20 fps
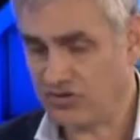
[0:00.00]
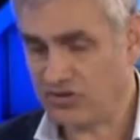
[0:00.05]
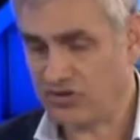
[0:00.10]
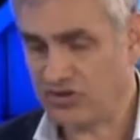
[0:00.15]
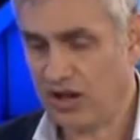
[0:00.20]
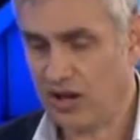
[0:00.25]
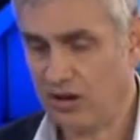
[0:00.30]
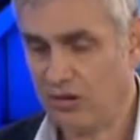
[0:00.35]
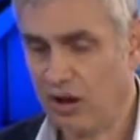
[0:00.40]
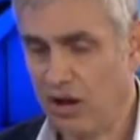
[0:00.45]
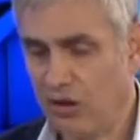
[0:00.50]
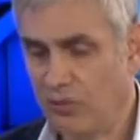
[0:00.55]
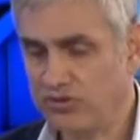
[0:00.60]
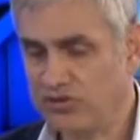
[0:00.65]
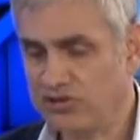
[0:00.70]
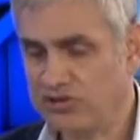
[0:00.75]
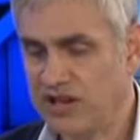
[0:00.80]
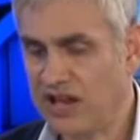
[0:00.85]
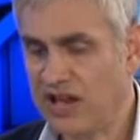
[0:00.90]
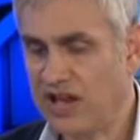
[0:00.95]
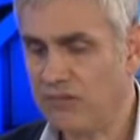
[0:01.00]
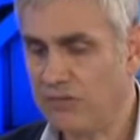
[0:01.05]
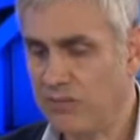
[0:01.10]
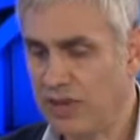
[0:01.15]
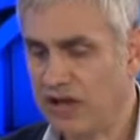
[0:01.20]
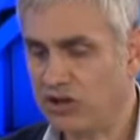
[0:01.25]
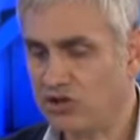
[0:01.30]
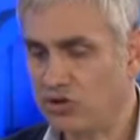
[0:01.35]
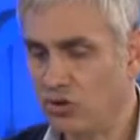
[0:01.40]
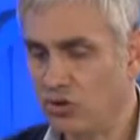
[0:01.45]
So I would say
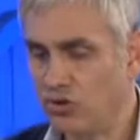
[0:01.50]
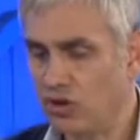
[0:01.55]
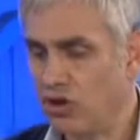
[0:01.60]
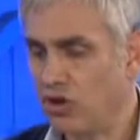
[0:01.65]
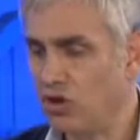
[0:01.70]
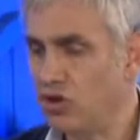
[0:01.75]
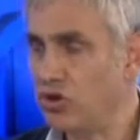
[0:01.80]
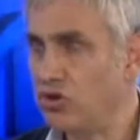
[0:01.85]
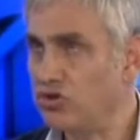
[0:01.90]
make sure that you're